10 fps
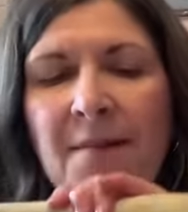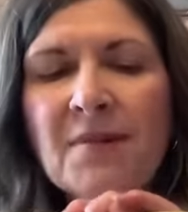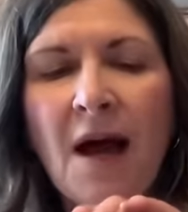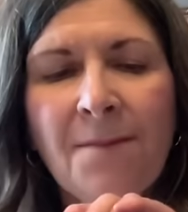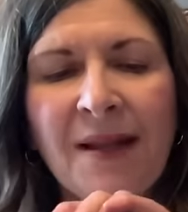I'm
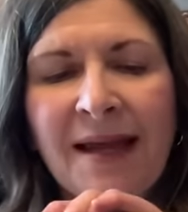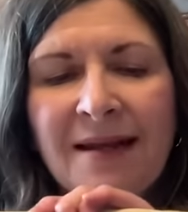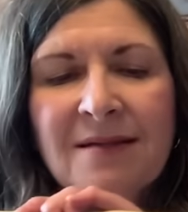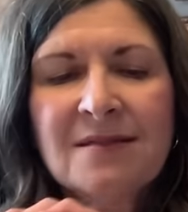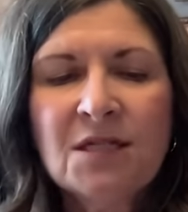not
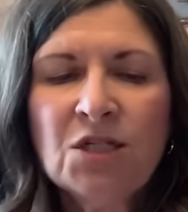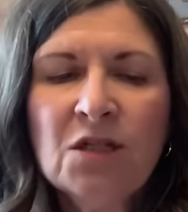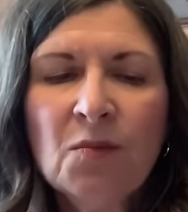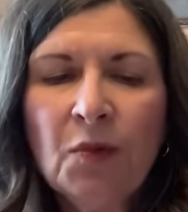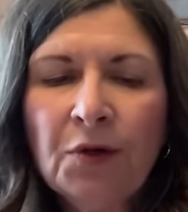planning on stitching
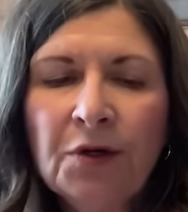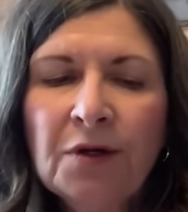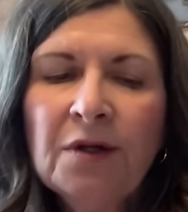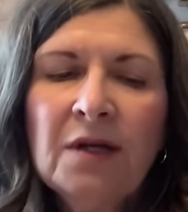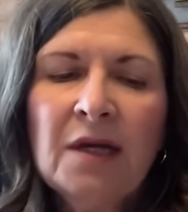the border.